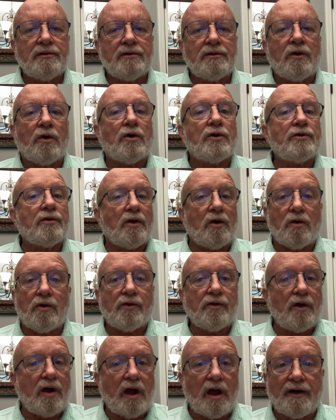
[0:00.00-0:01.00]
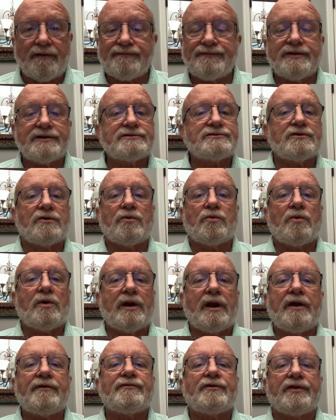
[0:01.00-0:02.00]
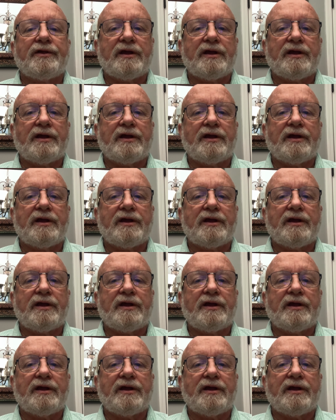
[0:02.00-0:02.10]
or your office or whatever the